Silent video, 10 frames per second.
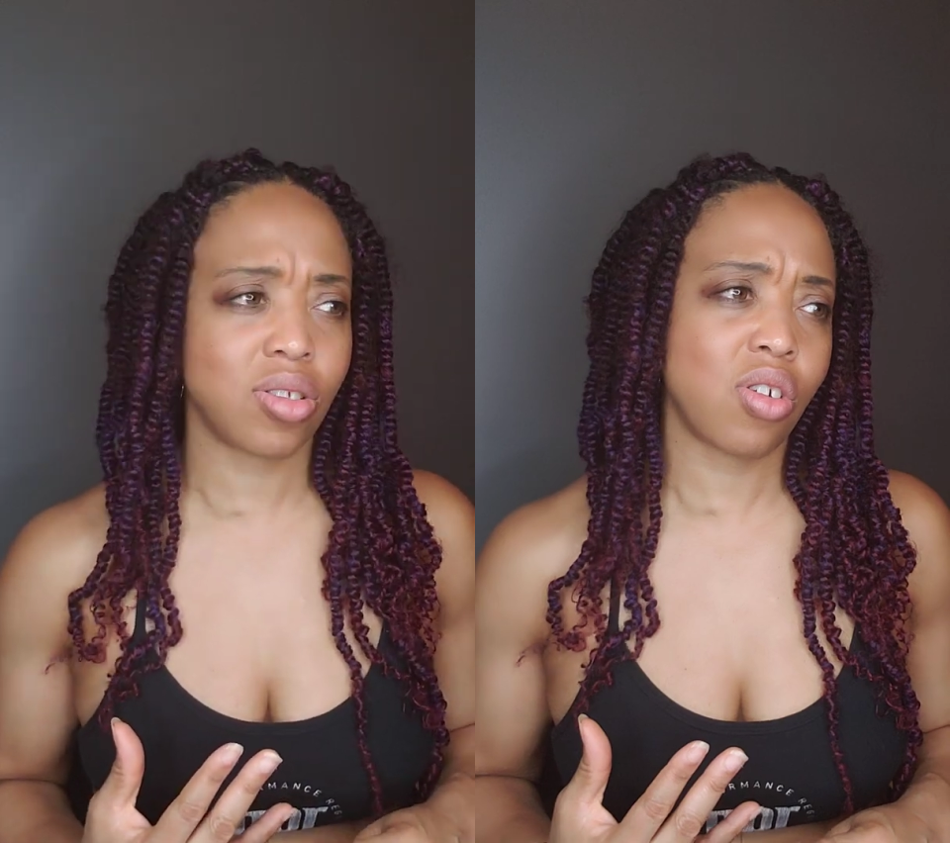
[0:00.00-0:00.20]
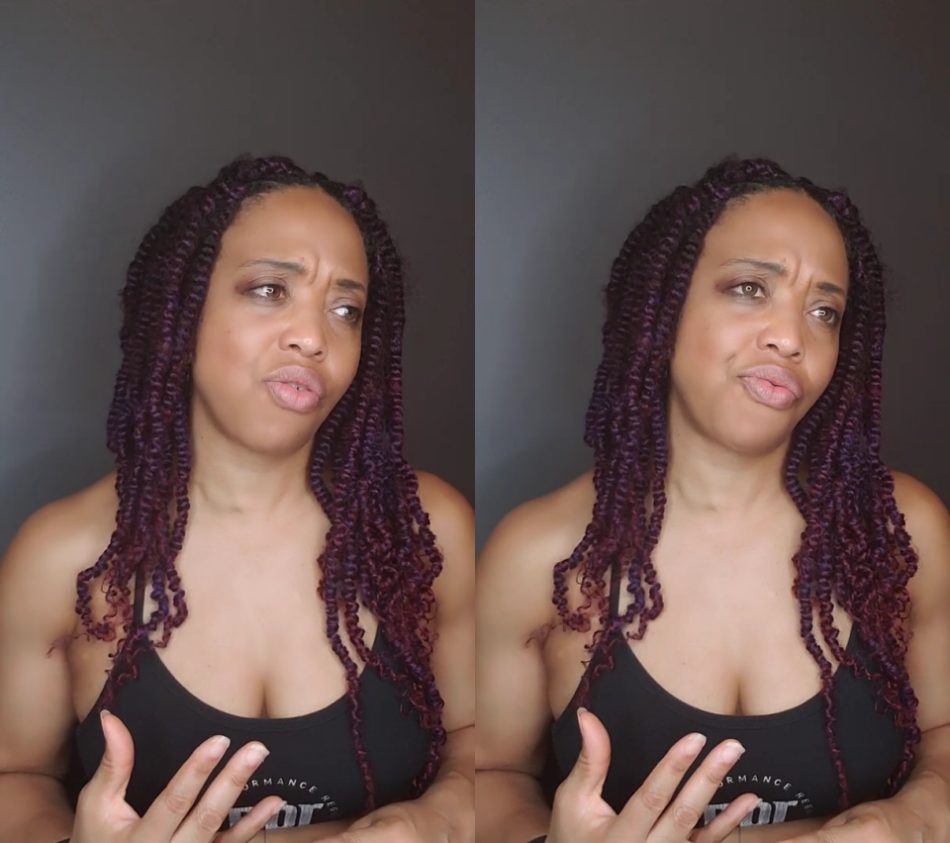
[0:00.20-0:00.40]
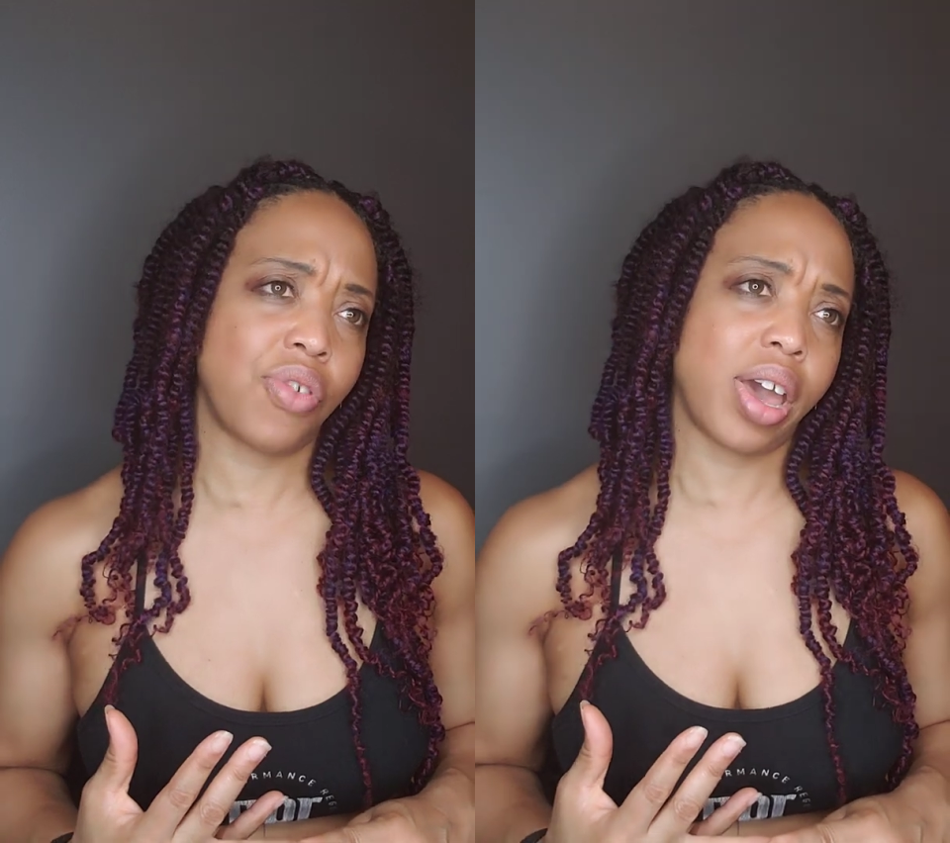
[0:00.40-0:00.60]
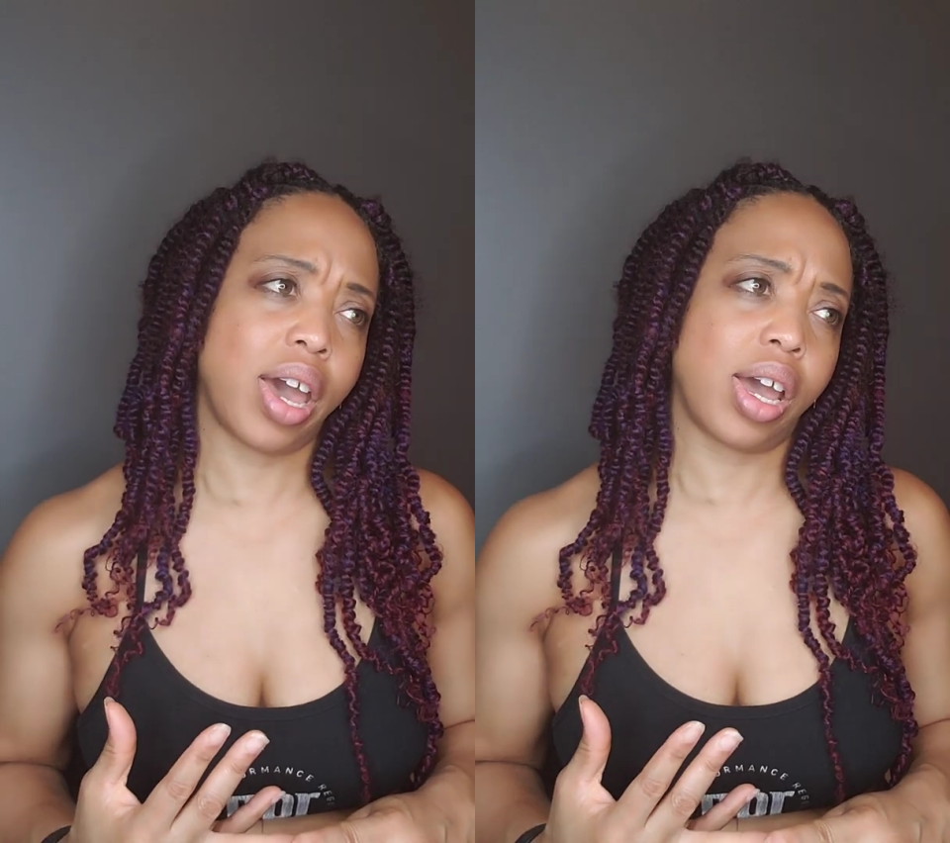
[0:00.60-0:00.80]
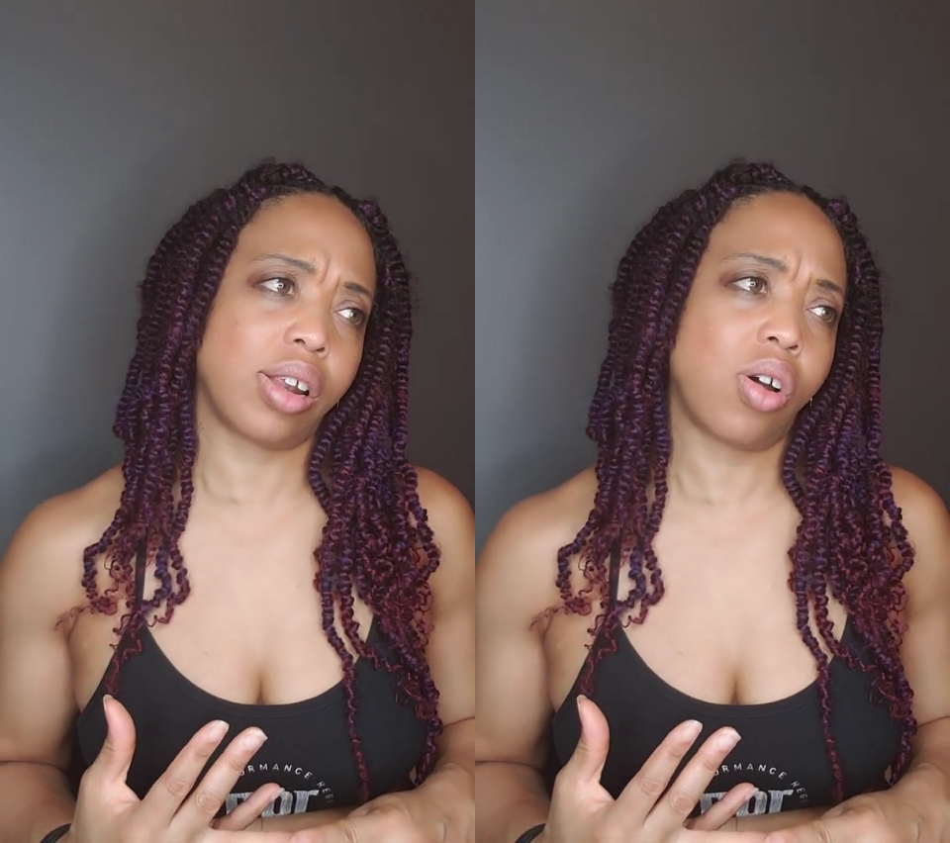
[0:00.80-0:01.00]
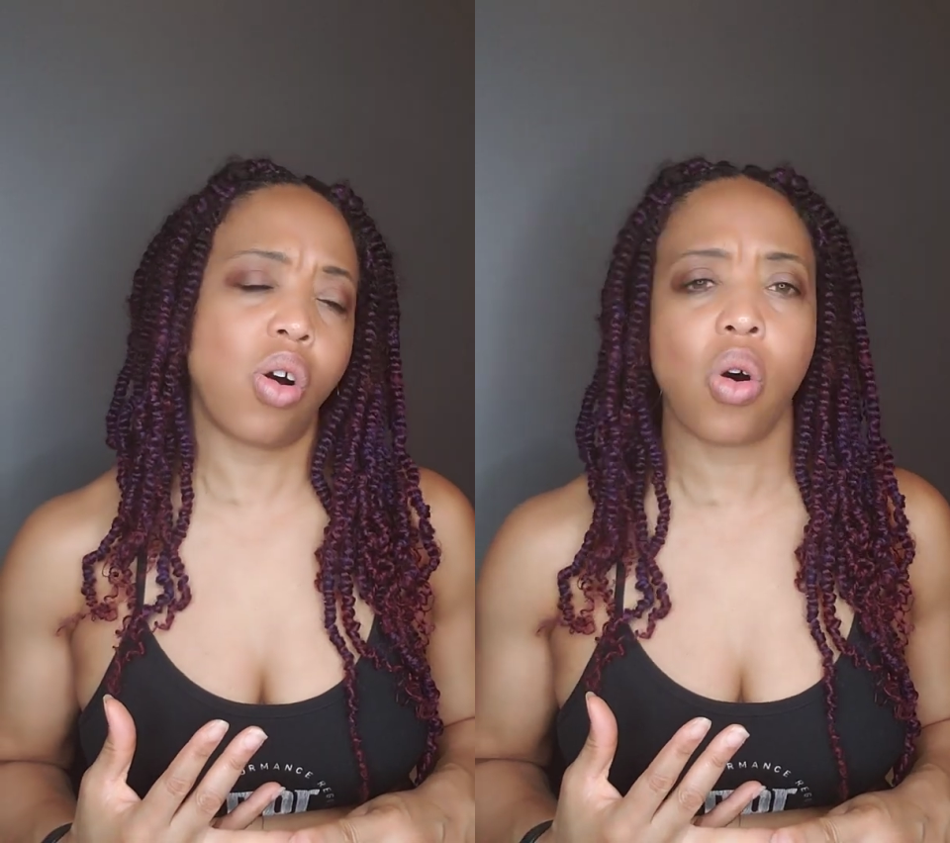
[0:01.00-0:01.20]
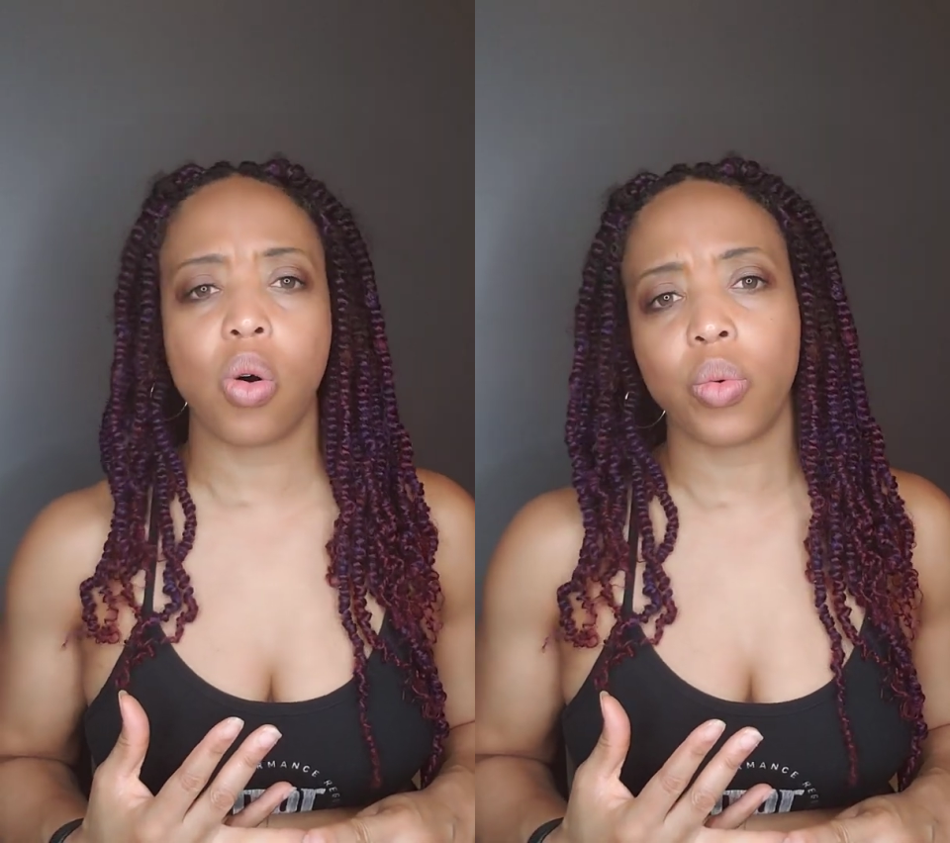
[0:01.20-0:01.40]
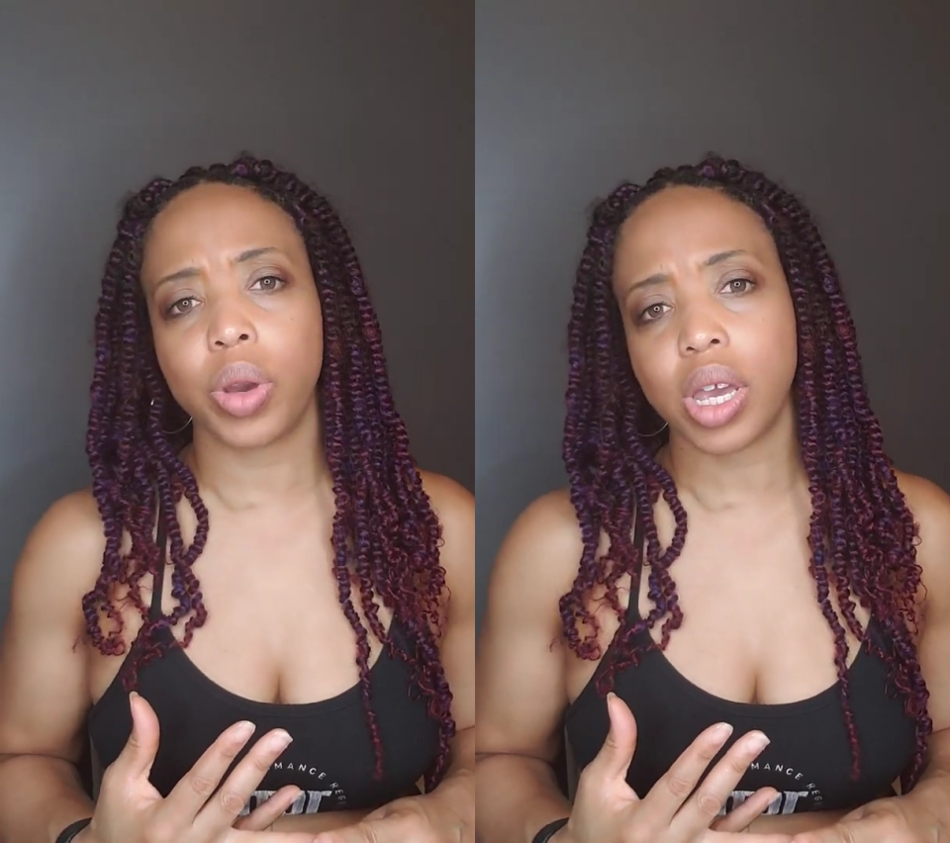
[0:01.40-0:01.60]
low fat,
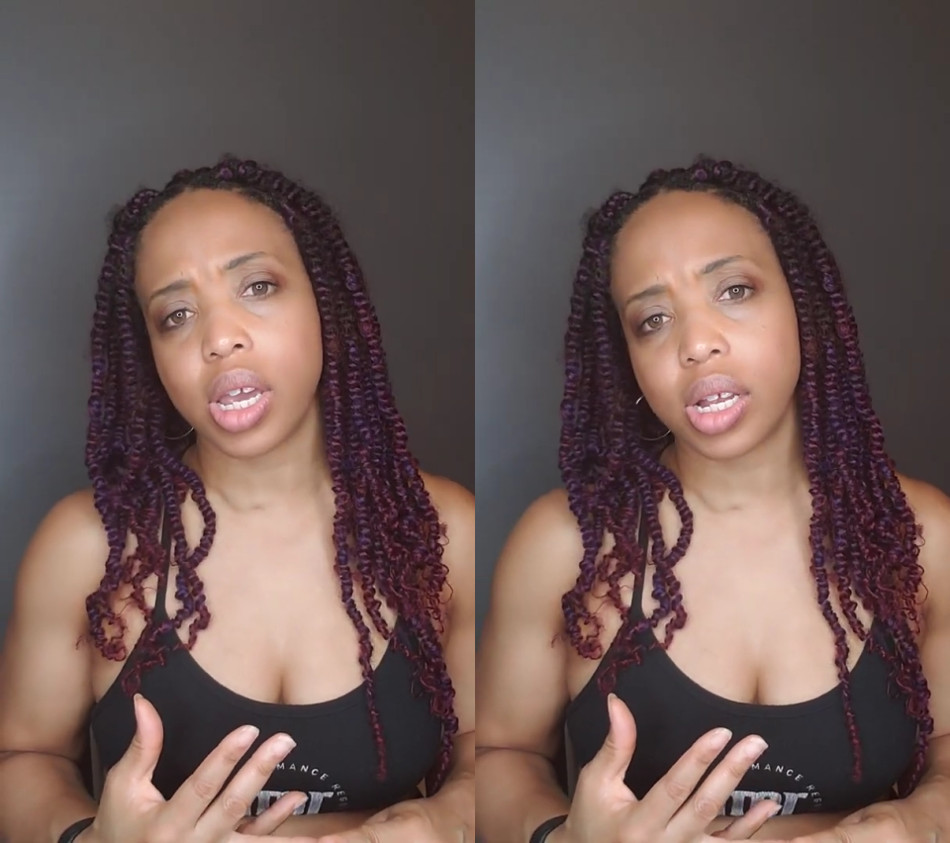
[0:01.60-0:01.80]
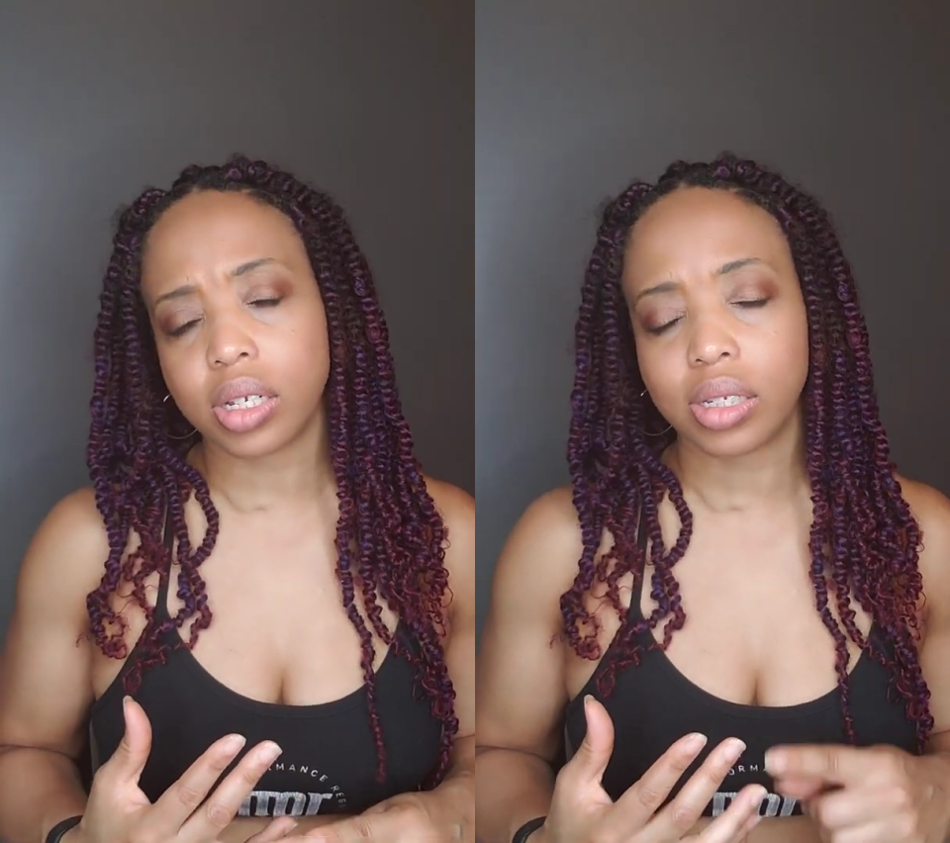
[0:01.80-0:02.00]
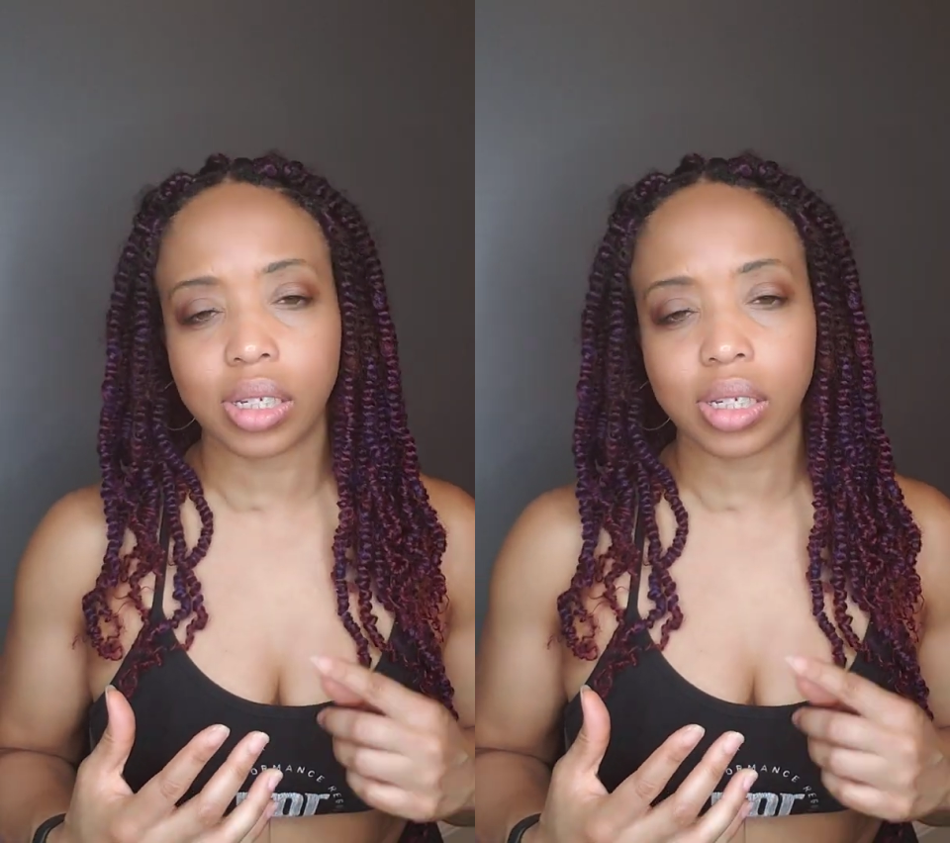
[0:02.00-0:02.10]
whole wheat,